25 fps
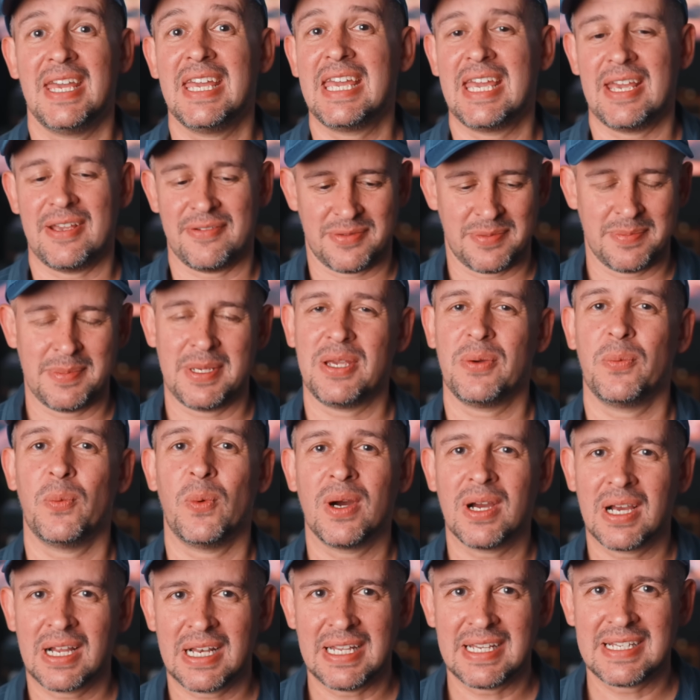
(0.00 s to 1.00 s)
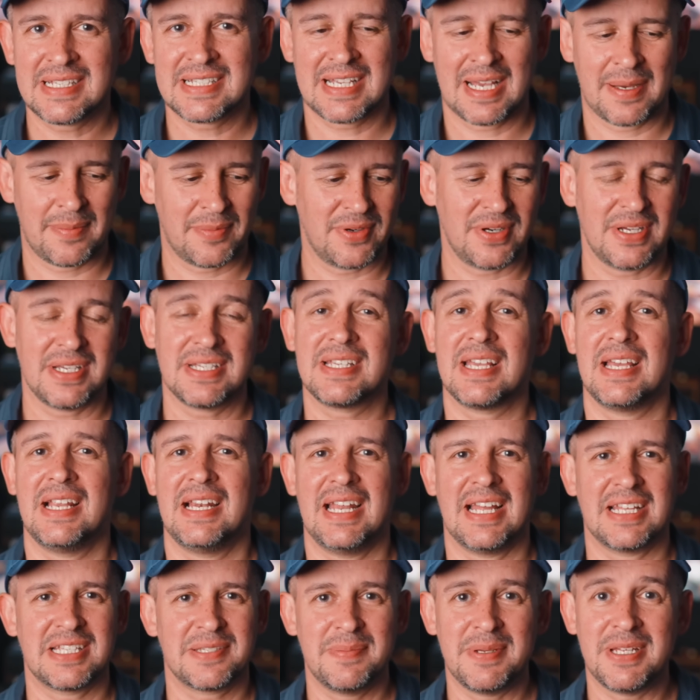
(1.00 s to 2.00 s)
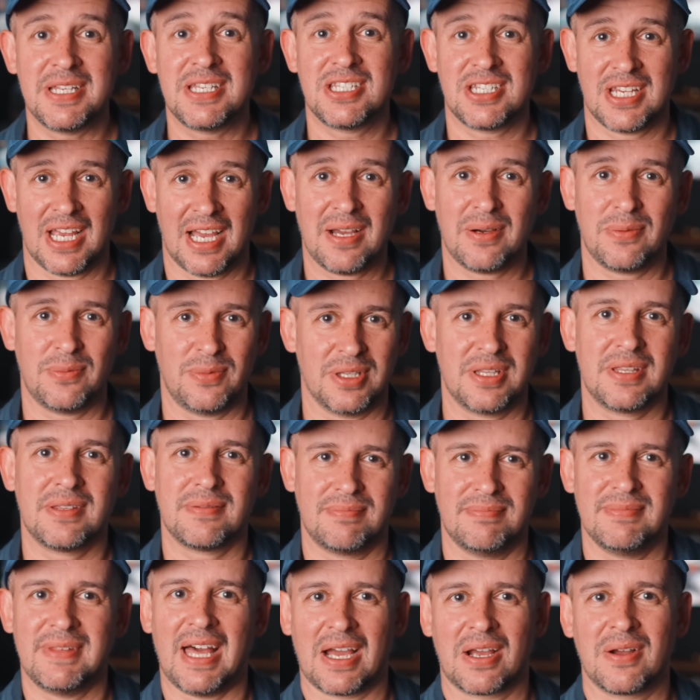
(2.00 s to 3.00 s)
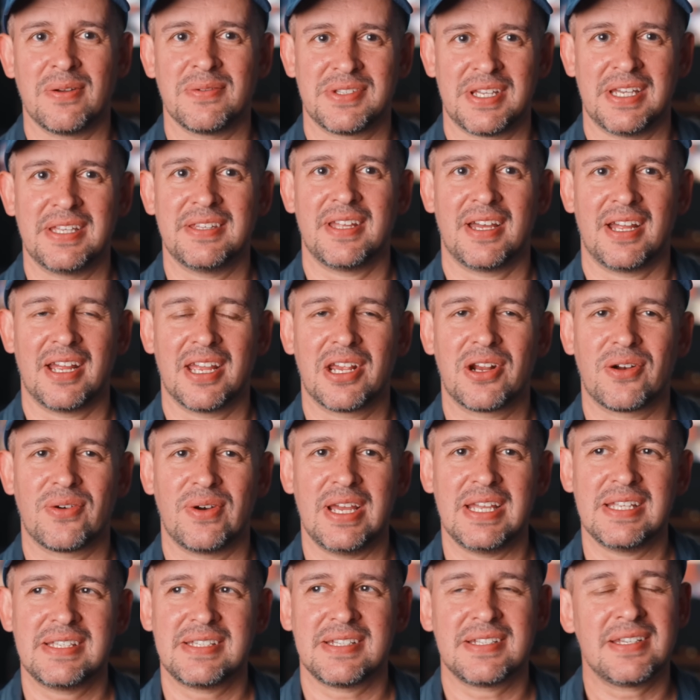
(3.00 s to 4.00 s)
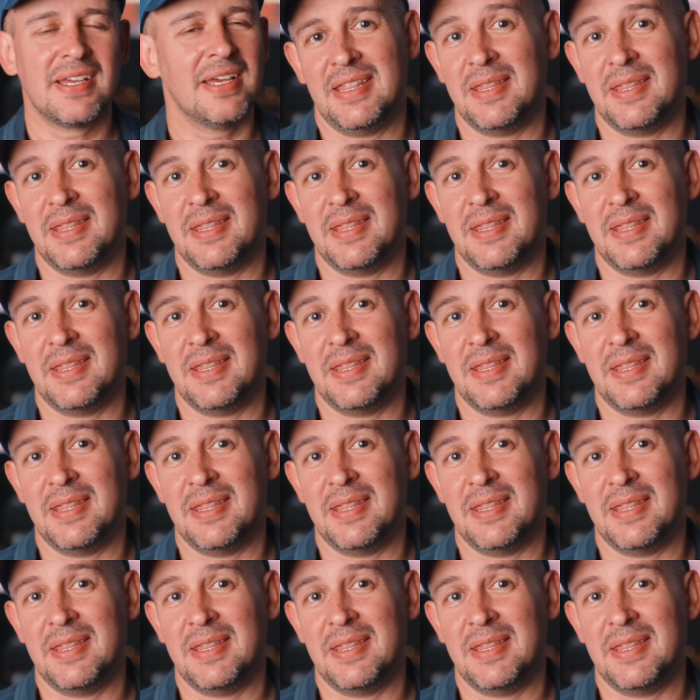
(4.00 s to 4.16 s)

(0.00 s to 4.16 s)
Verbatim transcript: It gives me one-click summaries, it lets me chat with that content that I created.